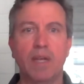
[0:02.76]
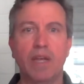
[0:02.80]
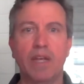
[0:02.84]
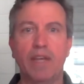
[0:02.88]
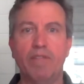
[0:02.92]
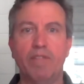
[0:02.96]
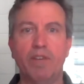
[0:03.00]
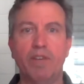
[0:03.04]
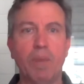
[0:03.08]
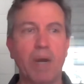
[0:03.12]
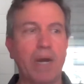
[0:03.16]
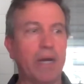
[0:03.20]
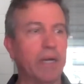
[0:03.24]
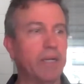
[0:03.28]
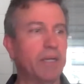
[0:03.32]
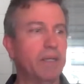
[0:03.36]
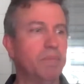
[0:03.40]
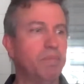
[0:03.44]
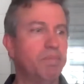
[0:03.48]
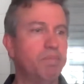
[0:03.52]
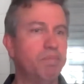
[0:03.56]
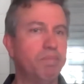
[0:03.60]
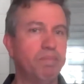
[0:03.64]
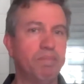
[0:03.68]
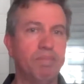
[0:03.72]
Hey everybody,
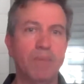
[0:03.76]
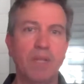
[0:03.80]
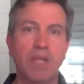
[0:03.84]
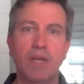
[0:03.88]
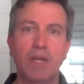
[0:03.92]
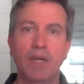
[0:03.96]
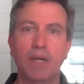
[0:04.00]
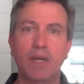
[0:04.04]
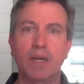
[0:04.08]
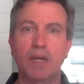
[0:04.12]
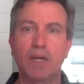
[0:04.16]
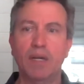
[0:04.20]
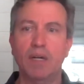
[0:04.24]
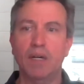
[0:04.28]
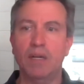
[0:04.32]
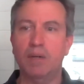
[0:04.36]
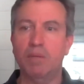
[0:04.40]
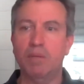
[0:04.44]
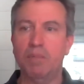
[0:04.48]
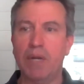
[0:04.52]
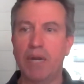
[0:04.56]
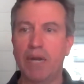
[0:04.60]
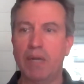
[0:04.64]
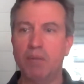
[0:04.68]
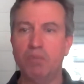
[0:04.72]

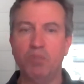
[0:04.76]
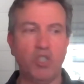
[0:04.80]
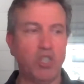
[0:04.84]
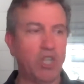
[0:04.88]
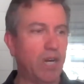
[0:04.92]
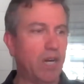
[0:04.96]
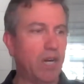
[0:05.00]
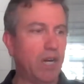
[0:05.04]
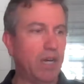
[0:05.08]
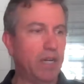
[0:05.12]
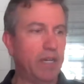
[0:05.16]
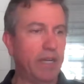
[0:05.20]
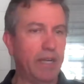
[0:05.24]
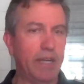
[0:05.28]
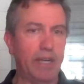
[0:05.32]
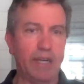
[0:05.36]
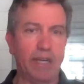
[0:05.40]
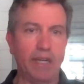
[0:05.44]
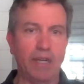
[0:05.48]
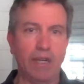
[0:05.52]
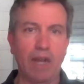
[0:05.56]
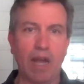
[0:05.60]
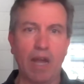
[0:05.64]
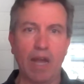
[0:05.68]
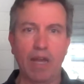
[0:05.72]
my name's John
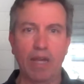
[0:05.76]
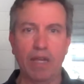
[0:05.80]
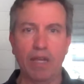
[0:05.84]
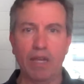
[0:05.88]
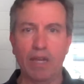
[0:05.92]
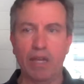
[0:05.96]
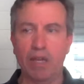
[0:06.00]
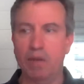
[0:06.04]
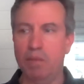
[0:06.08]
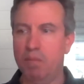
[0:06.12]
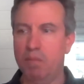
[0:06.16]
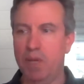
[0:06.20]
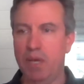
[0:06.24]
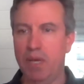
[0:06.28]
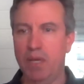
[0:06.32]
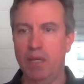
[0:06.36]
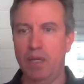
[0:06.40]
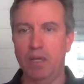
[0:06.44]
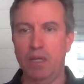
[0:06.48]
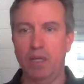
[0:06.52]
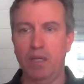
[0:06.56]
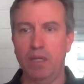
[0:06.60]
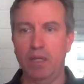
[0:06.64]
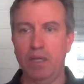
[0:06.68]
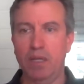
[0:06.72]
and I am
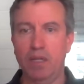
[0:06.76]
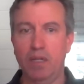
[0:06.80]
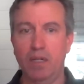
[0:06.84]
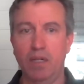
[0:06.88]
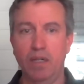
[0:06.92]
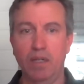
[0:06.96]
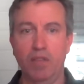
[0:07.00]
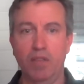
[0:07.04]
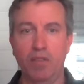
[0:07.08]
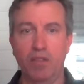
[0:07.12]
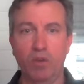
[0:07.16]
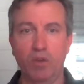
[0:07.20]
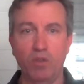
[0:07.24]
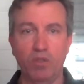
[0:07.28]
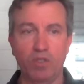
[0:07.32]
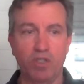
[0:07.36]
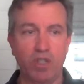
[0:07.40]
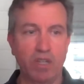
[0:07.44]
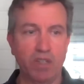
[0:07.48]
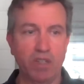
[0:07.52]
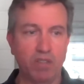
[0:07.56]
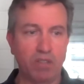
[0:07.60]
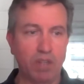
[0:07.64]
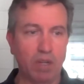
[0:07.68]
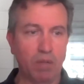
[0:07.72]
a
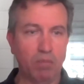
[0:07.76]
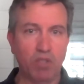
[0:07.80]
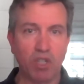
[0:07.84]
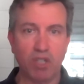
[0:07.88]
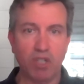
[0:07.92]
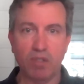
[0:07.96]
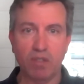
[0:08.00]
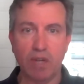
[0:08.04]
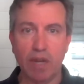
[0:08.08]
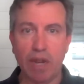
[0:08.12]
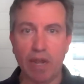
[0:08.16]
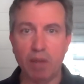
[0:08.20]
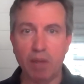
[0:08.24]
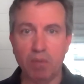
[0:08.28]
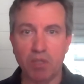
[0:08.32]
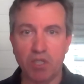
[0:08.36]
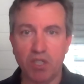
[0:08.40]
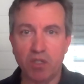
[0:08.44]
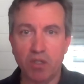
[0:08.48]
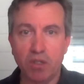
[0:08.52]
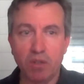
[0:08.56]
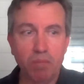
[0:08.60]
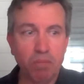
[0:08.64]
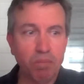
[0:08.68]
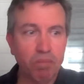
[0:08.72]
enthusiast. I'm just an
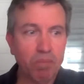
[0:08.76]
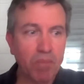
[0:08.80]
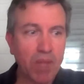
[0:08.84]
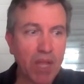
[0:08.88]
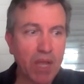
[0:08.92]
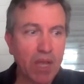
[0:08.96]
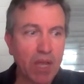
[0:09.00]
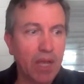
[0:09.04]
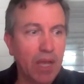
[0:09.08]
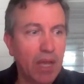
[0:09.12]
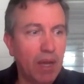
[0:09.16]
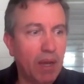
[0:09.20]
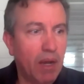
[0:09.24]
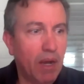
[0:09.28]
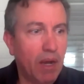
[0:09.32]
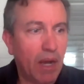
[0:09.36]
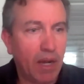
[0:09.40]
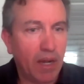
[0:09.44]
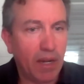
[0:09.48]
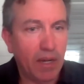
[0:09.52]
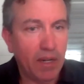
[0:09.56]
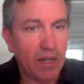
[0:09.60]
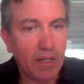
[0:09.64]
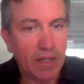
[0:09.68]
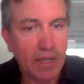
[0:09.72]
amateur.
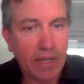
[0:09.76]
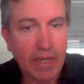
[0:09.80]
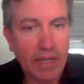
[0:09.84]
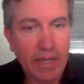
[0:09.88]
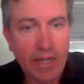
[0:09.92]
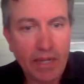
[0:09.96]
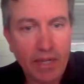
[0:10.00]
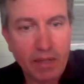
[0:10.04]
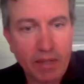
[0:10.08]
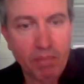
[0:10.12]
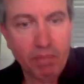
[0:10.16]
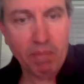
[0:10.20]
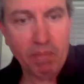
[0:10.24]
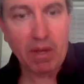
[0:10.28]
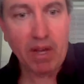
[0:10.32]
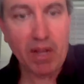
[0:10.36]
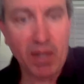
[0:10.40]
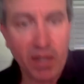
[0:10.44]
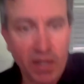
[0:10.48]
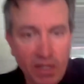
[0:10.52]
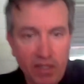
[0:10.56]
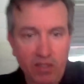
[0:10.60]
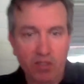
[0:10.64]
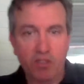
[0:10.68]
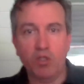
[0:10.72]
And
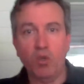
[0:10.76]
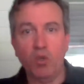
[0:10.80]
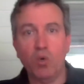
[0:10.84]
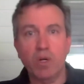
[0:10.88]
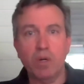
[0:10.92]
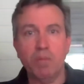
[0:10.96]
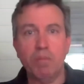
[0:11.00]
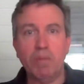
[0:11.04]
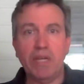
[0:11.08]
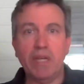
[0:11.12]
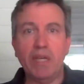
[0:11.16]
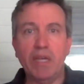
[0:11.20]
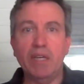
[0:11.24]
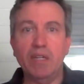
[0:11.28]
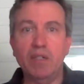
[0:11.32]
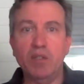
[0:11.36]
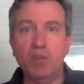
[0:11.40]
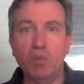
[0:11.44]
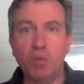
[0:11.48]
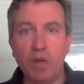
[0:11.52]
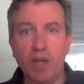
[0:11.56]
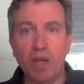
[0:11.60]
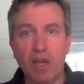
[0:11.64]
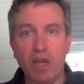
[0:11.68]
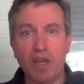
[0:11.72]
my story
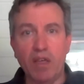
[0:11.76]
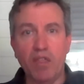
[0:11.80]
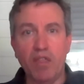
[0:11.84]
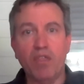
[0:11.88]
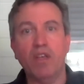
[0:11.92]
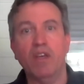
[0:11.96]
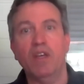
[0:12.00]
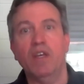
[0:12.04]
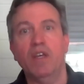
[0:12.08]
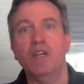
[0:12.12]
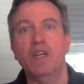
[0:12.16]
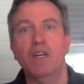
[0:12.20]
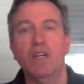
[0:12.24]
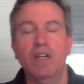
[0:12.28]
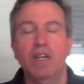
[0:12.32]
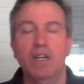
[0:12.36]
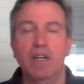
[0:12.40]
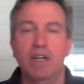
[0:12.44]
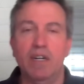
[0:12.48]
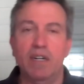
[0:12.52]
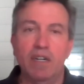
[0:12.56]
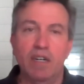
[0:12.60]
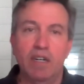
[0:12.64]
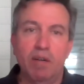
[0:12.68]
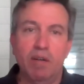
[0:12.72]
begins with
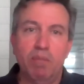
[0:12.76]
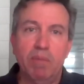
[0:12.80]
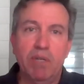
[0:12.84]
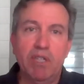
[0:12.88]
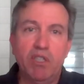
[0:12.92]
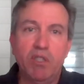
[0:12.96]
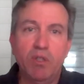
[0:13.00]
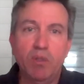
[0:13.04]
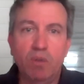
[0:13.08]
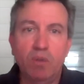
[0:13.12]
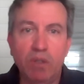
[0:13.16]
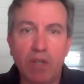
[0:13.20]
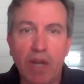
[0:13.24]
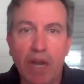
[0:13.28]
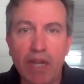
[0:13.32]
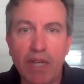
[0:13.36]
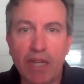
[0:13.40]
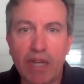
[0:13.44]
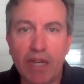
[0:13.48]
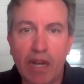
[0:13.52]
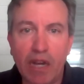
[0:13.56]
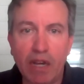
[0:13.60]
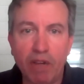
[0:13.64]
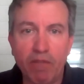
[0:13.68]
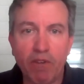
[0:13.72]
me shooting
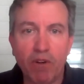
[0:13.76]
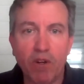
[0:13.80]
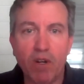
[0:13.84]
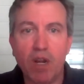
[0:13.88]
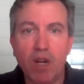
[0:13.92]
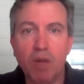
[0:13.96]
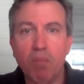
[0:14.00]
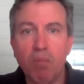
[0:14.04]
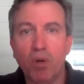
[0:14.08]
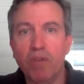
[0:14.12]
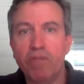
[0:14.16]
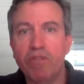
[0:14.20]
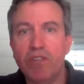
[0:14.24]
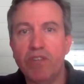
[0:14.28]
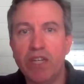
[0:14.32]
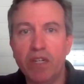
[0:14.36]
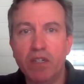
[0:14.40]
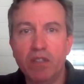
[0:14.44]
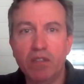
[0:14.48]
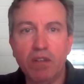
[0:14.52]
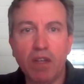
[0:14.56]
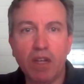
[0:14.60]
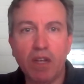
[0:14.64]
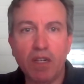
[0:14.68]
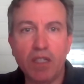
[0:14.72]
Nikon for a number of
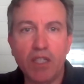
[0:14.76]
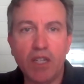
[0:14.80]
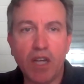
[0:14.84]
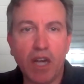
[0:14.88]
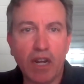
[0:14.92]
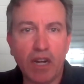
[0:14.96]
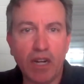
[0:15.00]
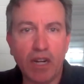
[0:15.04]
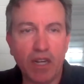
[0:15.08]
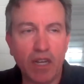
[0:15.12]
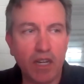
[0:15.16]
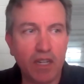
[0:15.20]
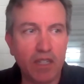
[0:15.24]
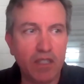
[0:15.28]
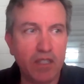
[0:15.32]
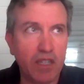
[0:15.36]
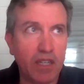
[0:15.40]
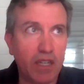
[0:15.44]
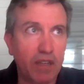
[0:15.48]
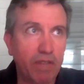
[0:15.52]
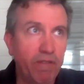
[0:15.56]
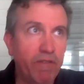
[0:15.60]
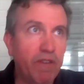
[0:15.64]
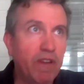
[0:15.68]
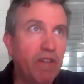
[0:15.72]
years. I shot a
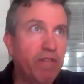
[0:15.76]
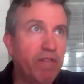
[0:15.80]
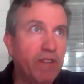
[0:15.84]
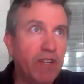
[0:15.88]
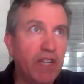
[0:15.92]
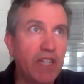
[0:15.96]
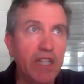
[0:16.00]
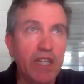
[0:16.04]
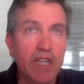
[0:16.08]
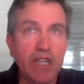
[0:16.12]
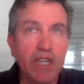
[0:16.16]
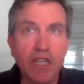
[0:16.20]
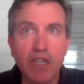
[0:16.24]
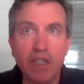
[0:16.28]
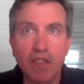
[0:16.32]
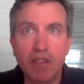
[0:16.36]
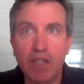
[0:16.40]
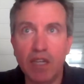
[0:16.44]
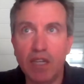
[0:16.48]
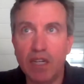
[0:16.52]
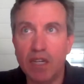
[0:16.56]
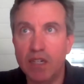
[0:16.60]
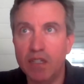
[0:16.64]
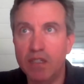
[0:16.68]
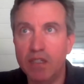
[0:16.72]
D50,
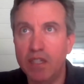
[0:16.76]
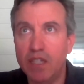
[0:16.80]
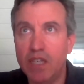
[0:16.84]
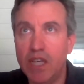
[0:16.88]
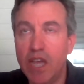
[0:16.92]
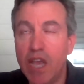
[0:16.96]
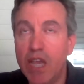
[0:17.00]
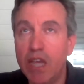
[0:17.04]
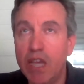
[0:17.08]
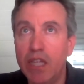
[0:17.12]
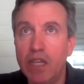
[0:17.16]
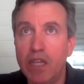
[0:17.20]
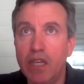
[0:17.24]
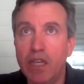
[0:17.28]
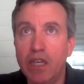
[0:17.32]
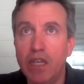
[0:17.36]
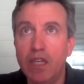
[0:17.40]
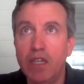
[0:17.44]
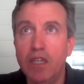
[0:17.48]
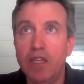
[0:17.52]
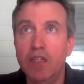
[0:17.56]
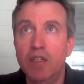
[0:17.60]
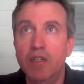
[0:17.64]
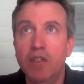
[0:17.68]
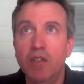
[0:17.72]
then a
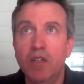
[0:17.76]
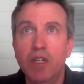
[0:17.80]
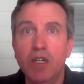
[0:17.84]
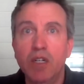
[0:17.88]
D80,